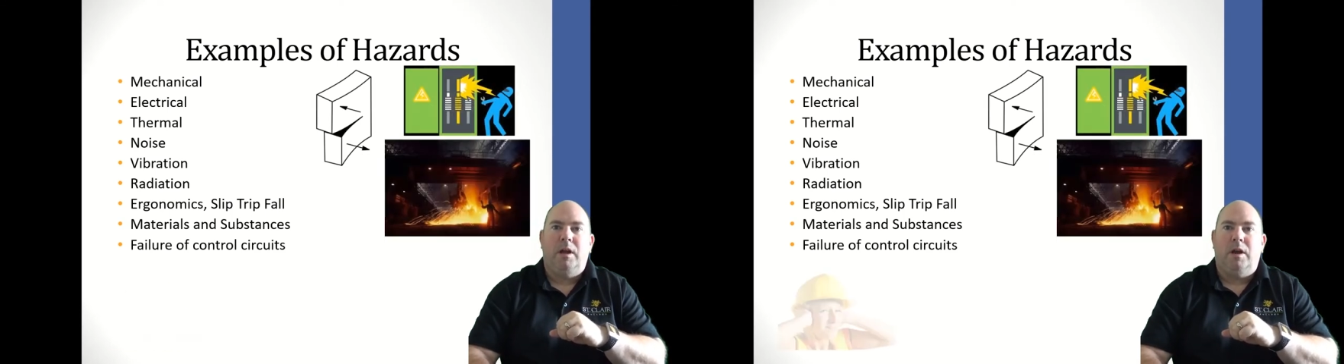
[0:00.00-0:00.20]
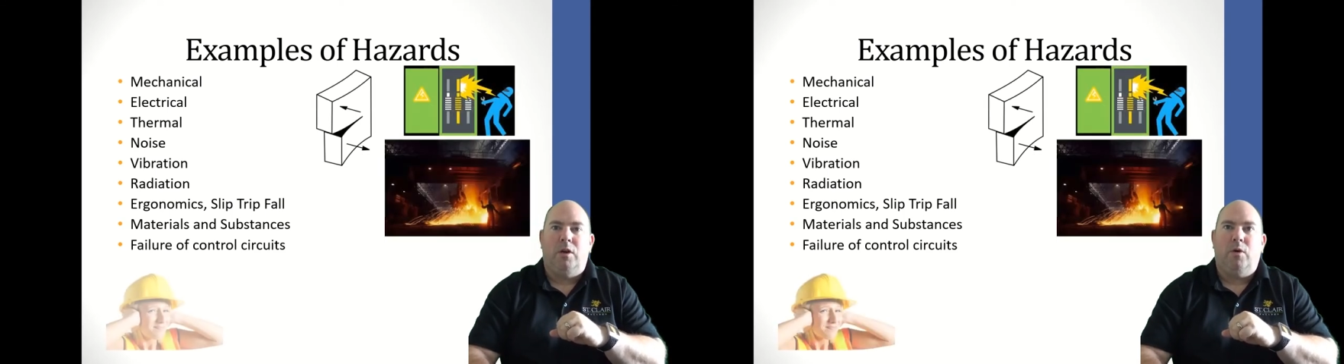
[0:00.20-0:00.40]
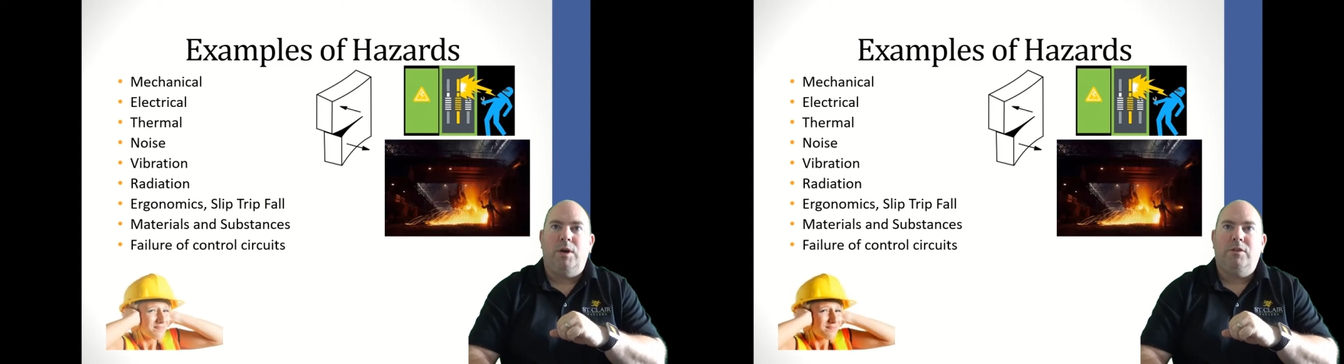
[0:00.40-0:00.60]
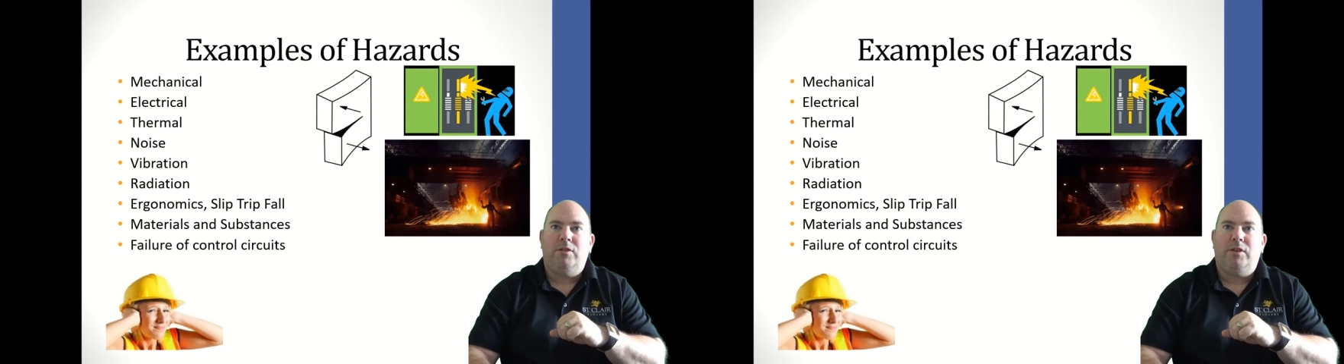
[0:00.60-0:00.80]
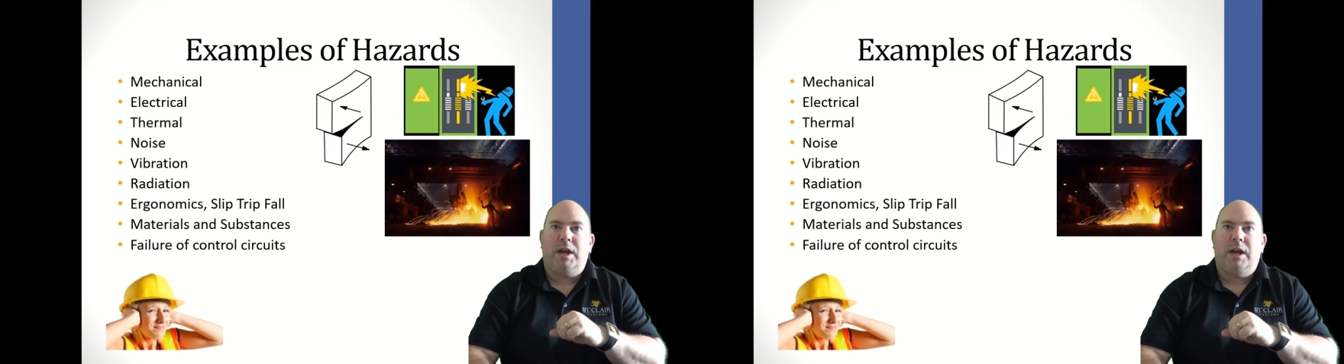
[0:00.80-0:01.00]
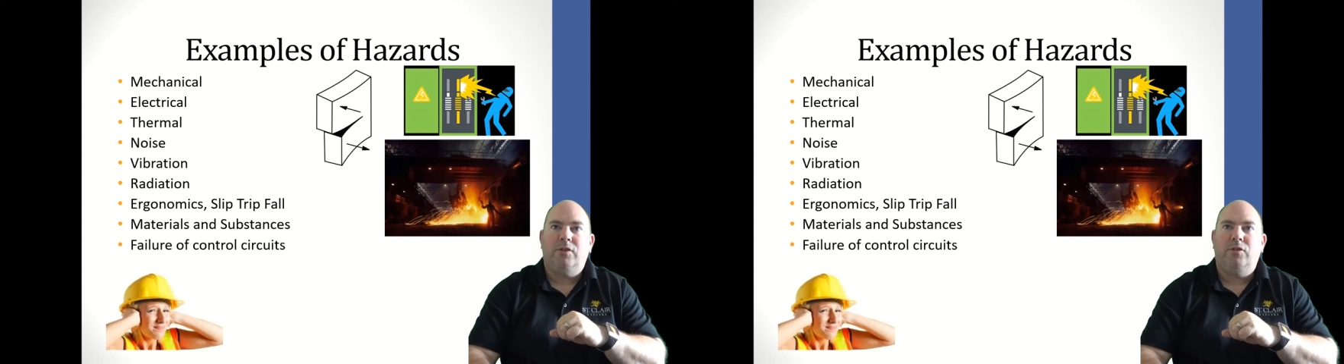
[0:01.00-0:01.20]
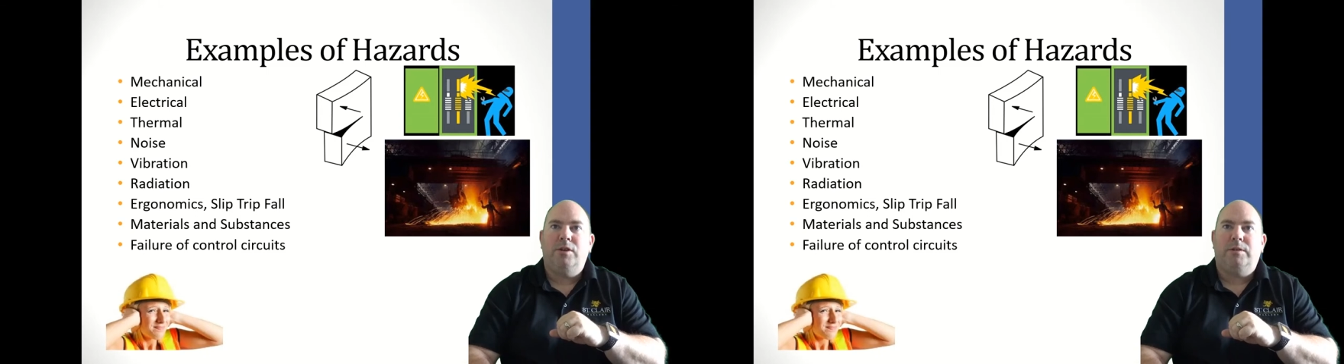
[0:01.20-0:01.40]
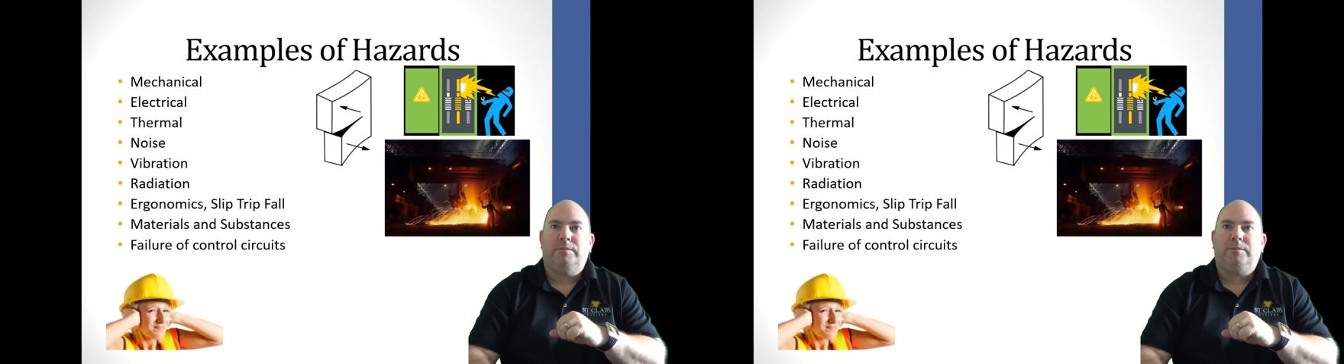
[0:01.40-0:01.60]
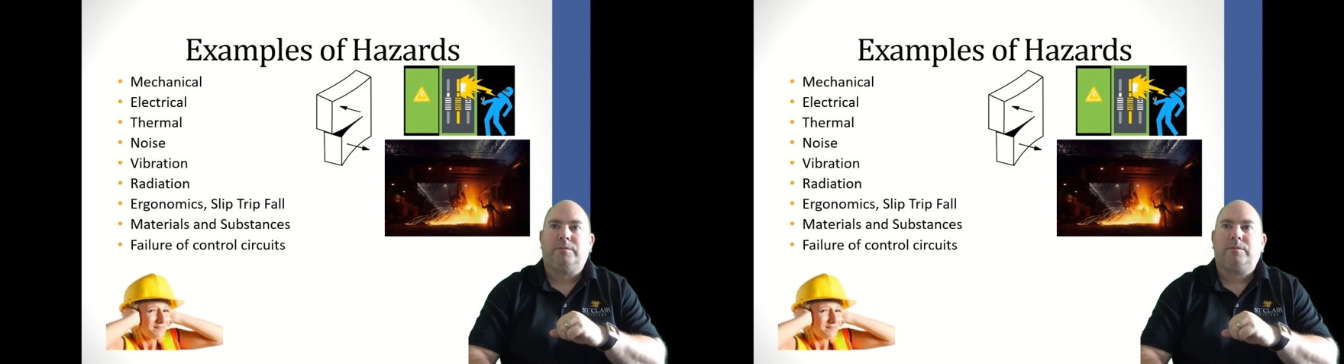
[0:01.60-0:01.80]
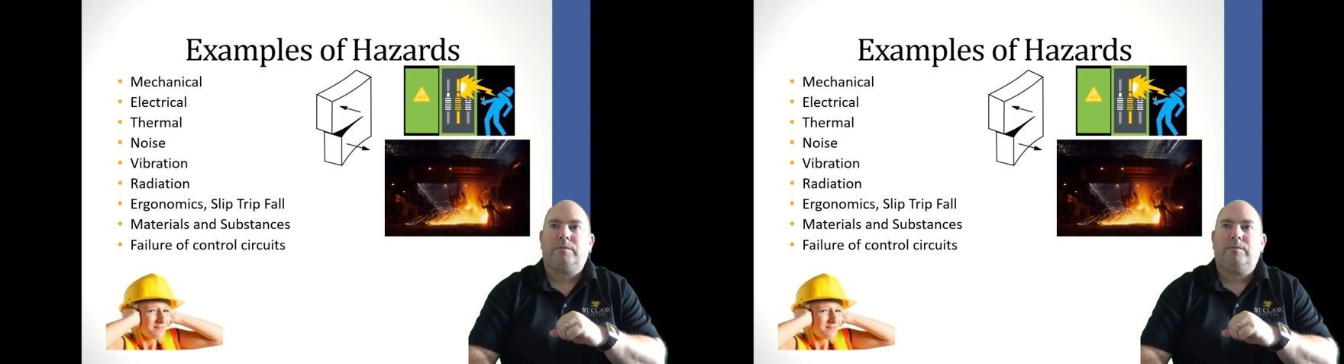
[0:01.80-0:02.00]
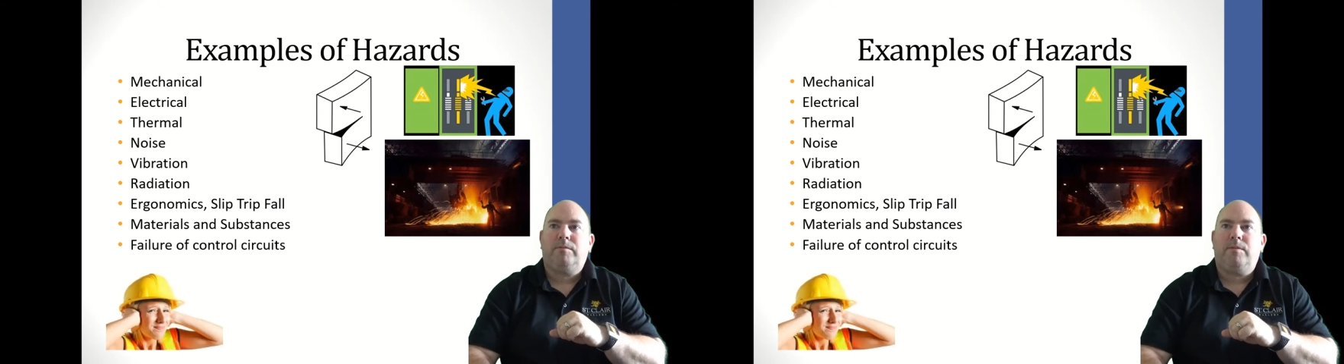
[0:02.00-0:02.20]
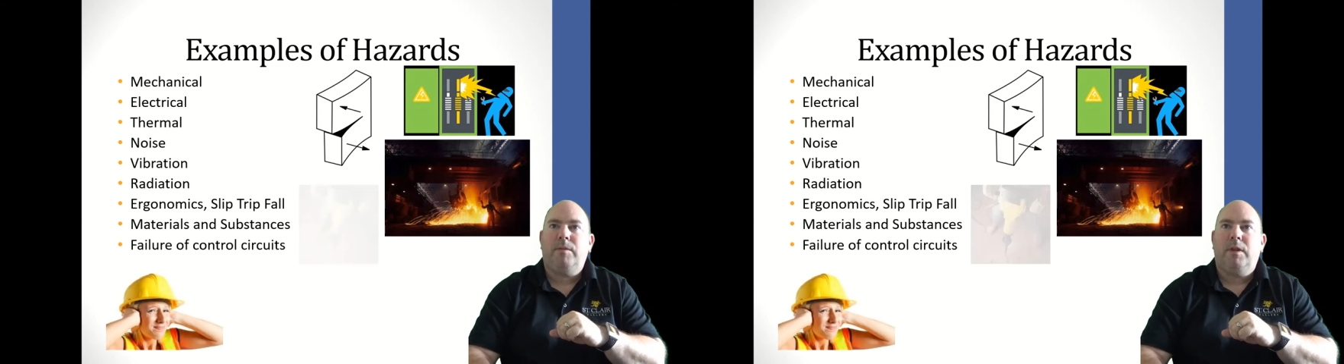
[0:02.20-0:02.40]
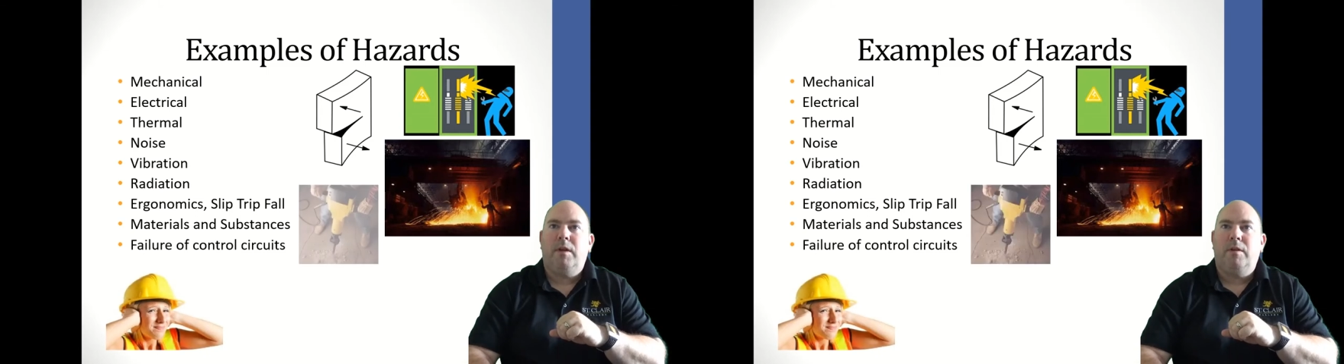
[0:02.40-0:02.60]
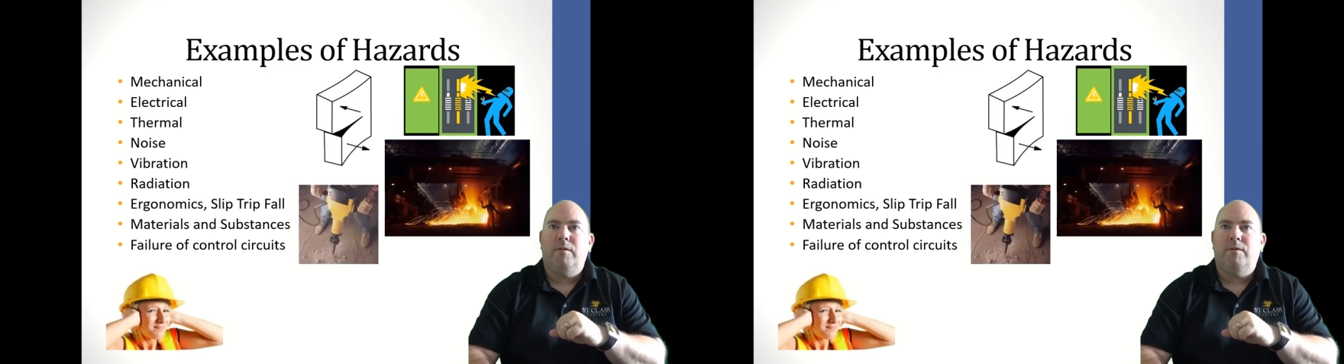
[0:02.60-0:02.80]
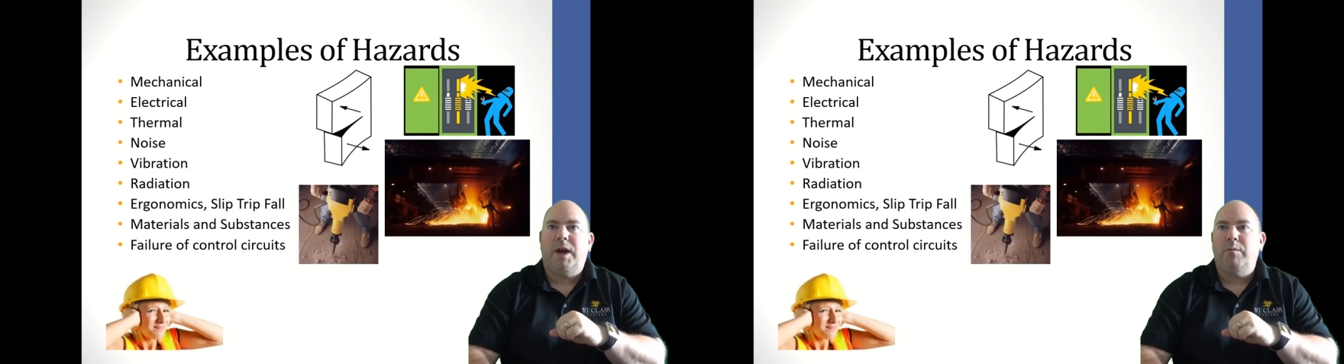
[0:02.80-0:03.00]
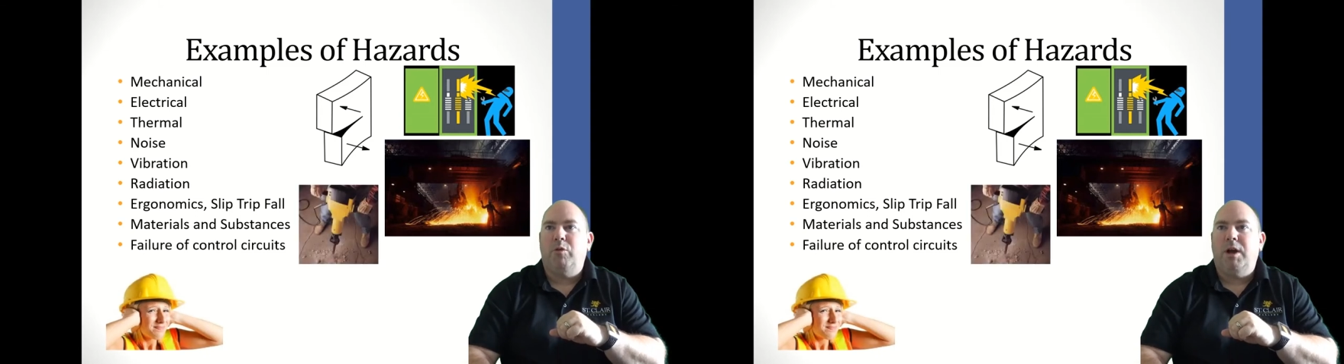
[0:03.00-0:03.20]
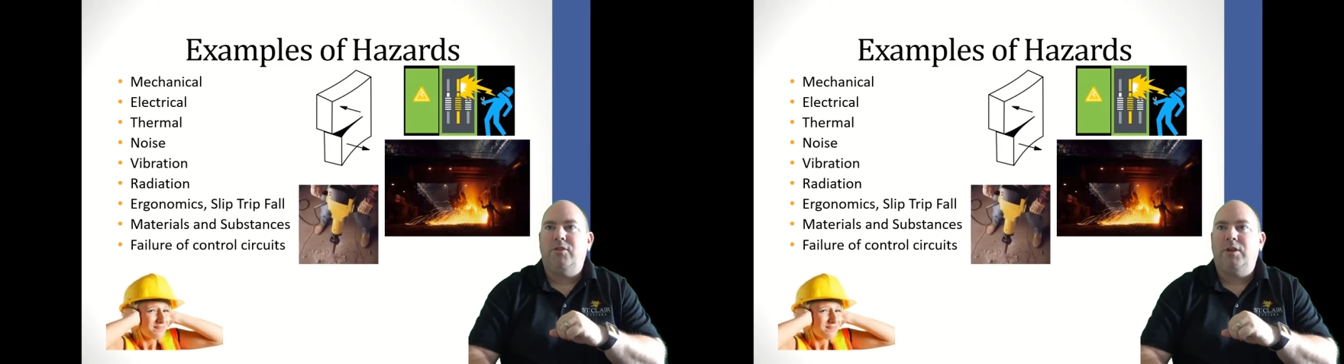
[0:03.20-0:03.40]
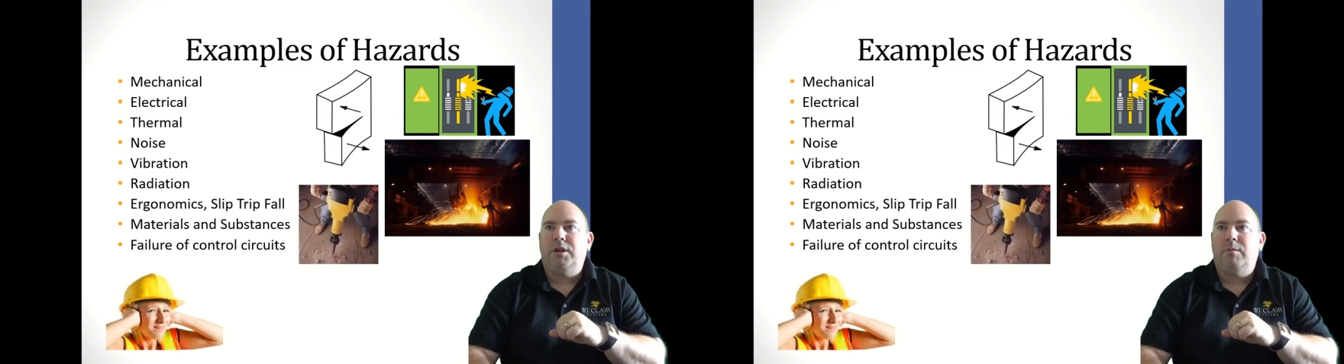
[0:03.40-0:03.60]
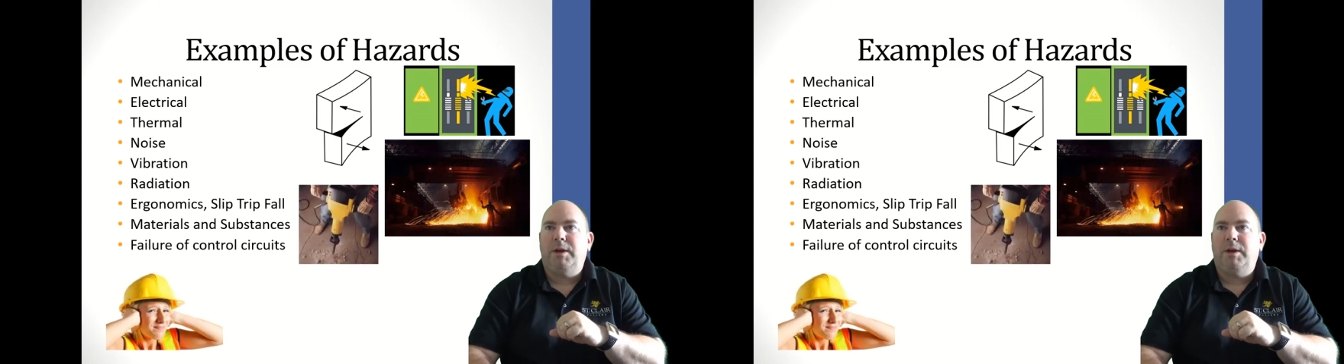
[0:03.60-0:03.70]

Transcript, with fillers: noise is a hazard, vibration can